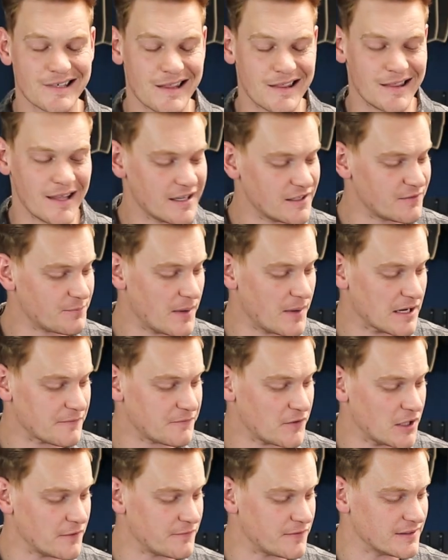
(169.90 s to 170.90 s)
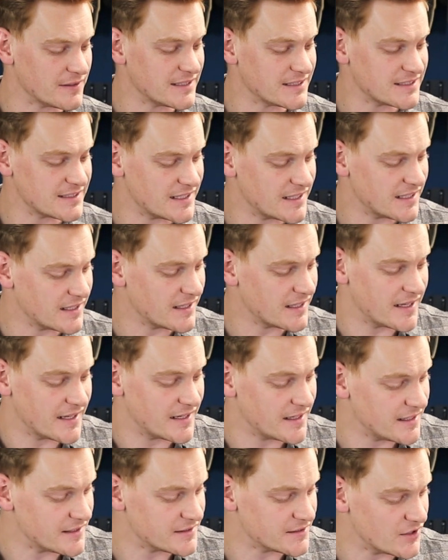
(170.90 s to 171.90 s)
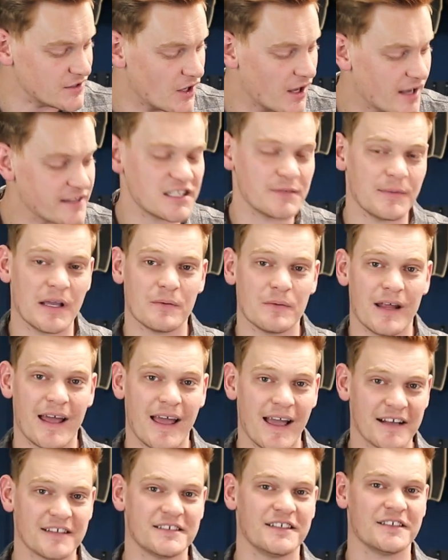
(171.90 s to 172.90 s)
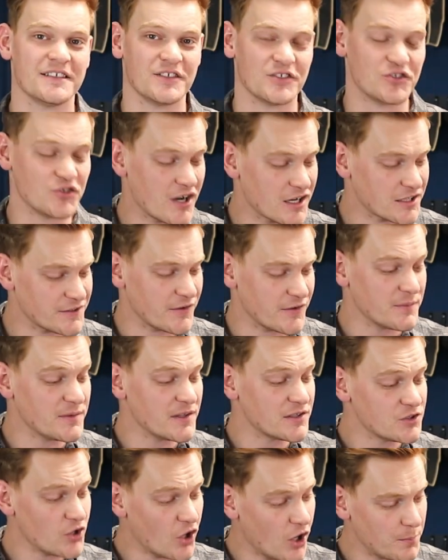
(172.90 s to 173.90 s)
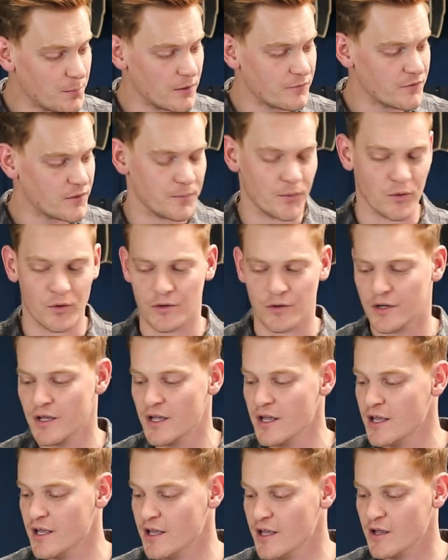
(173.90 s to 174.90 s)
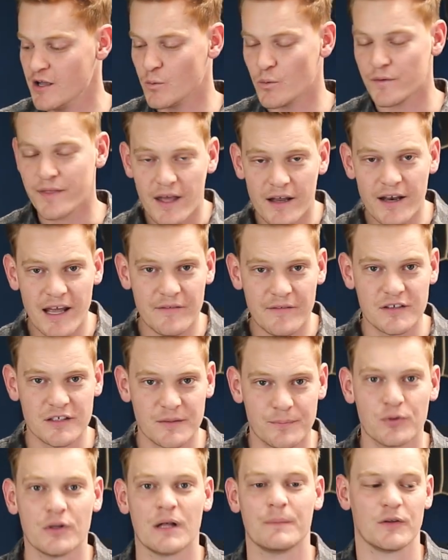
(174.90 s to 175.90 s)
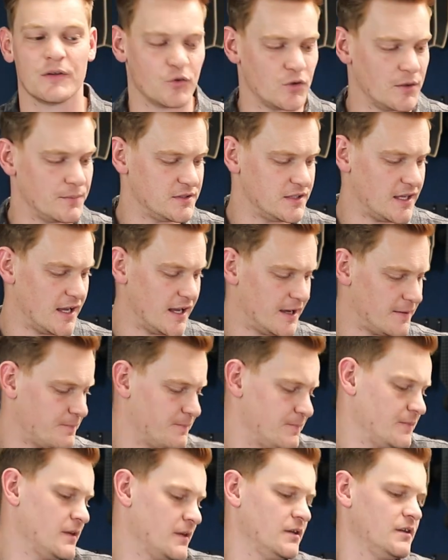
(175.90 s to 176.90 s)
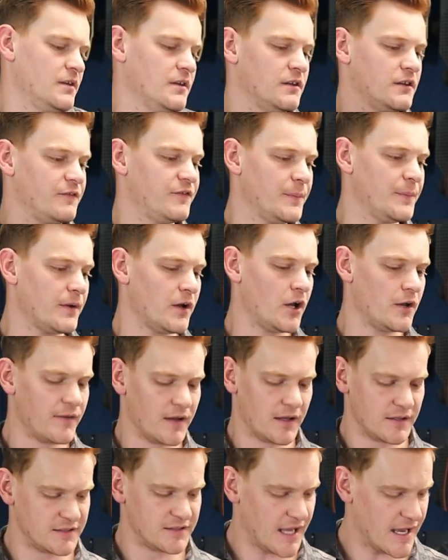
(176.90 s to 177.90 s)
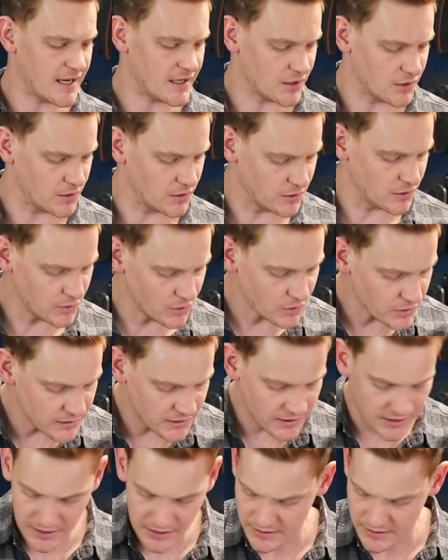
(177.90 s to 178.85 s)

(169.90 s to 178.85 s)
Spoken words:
Thanks Backfire for listening. It is nice to be able to access the trucks from the top of the board without having to pull up the grip tape. Flip it over, take a look.